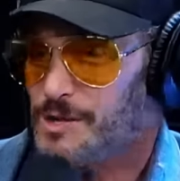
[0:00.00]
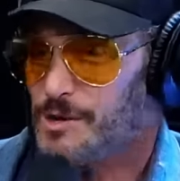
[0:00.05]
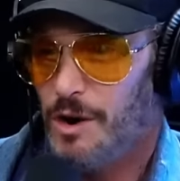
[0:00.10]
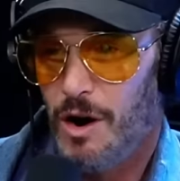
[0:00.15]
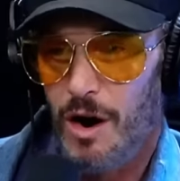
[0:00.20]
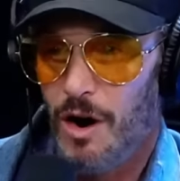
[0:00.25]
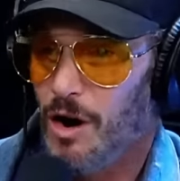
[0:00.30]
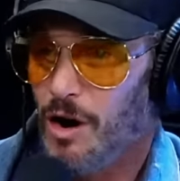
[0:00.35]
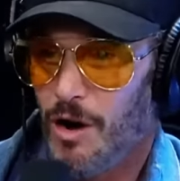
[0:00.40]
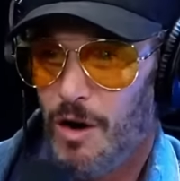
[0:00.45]
are
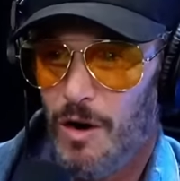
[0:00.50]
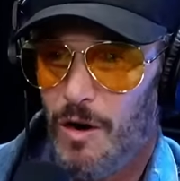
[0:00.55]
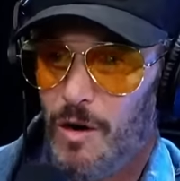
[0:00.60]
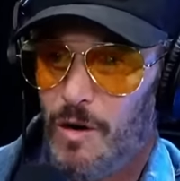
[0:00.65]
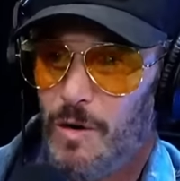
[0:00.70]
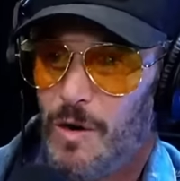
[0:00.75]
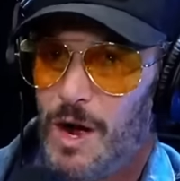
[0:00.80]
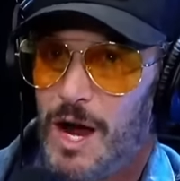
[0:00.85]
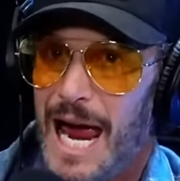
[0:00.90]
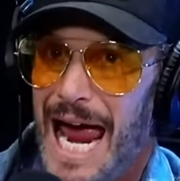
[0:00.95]

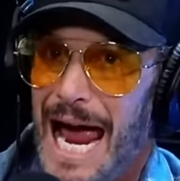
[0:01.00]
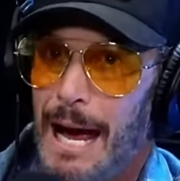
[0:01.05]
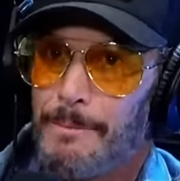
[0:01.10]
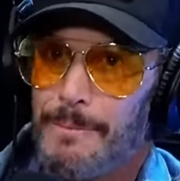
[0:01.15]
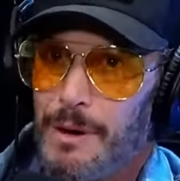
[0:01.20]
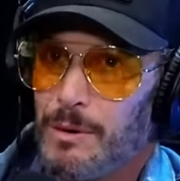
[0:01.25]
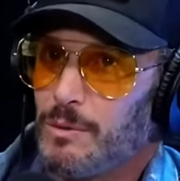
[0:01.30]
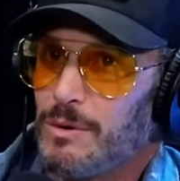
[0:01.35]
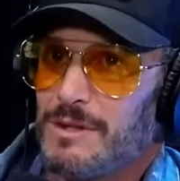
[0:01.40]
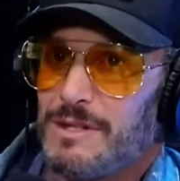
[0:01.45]
all
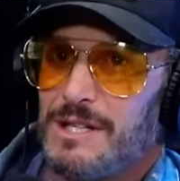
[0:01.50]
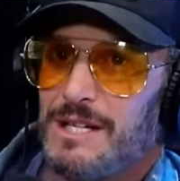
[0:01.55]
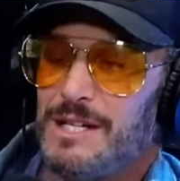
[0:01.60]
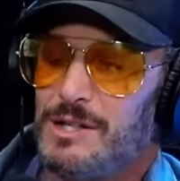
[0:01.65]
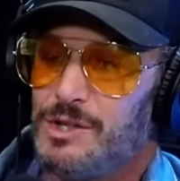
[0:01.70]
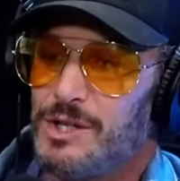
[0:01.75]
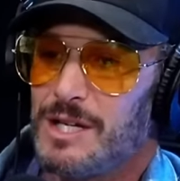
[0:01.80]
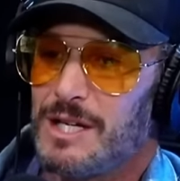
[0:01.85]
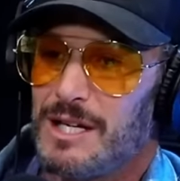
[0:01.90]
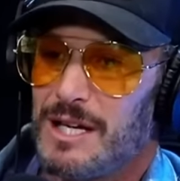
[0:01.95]
but we're
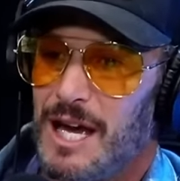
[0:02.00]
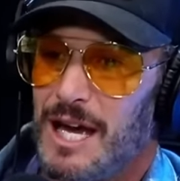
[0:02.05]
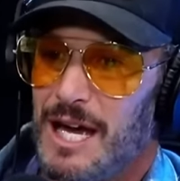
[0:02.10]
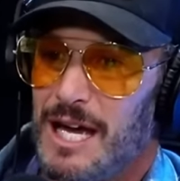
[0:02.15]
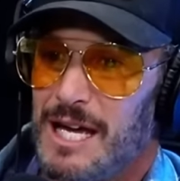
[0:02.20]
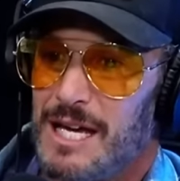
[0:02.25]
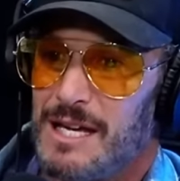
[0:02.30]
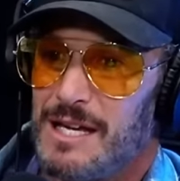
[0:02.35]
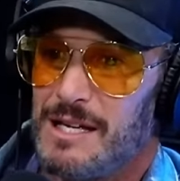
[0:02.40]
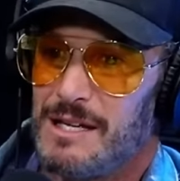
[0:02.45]
teaching
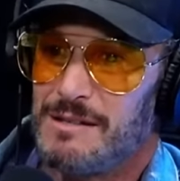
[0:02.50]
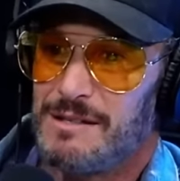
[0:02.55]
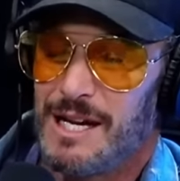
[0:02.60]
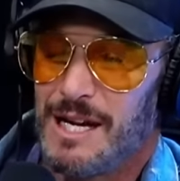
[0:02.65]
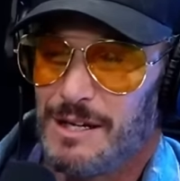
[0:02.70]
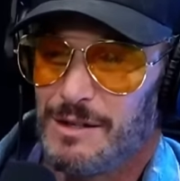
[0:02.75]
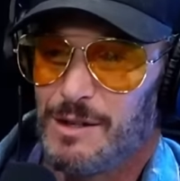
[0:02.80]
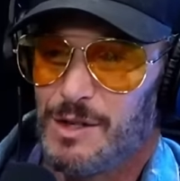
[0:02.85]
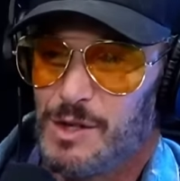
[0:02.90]
a Taylor gotta,